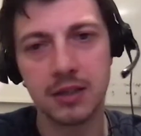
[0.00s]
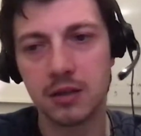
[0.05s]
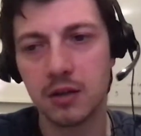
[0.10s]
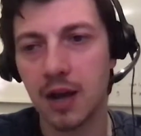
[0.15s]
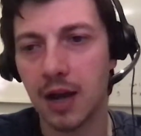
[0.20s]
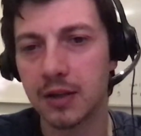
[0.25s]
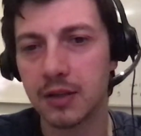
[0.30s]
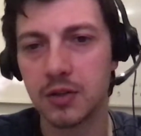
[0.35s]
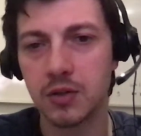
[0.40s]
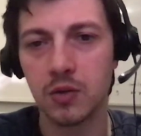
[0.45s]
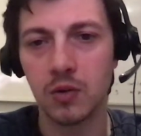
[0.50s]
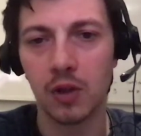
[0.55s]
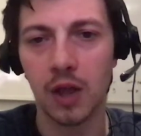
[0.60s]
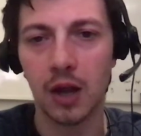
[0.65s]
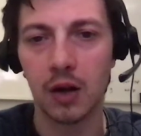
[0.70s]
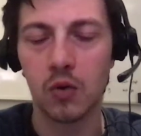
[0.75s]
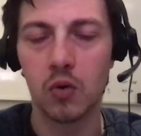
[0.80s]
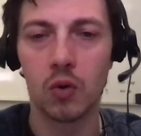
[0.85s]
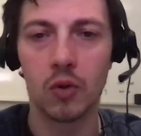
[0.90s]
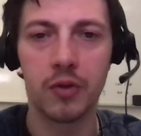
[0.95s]
got to do a lot
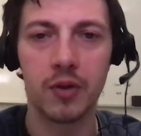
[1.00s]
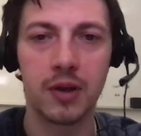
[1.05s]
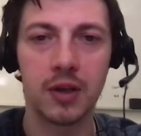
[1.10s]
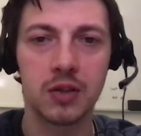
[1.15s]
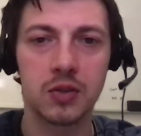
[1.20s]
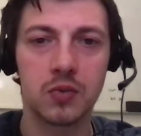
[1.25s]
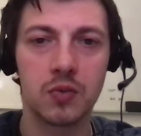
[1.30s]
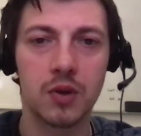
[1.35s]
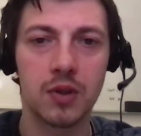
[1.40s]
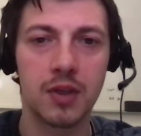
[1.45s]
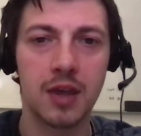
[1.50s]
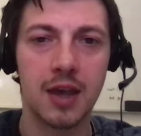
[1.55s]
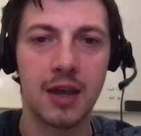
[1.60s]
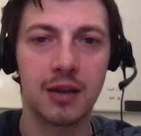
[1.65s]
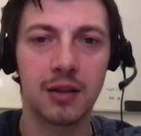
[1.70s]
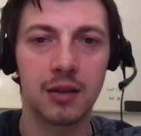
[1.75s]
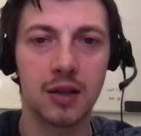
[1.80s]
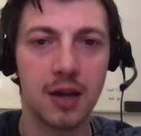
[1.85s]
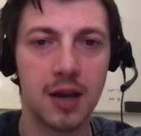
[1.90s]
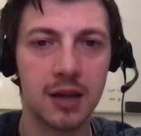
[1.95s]
of cool things with
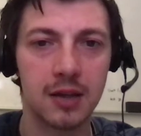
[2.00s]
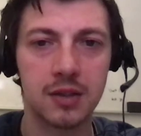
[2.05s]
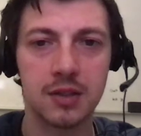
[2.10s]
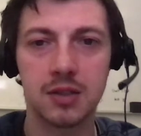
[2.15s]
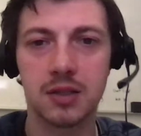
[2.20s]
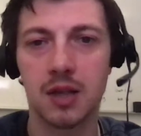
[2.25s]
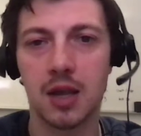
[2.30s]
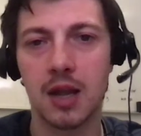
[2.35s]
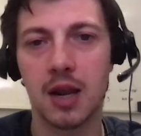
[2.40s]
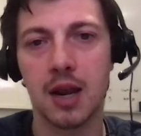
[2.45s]
analytics,